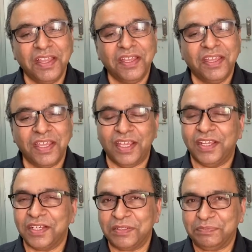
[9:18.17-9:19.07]

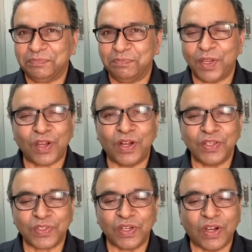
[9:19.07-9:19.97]
Here,
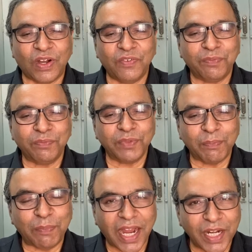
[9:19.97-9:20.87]
because of the
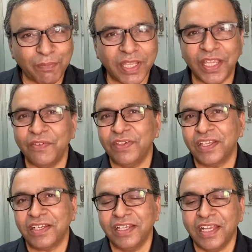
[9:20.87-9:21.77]
bad behavior,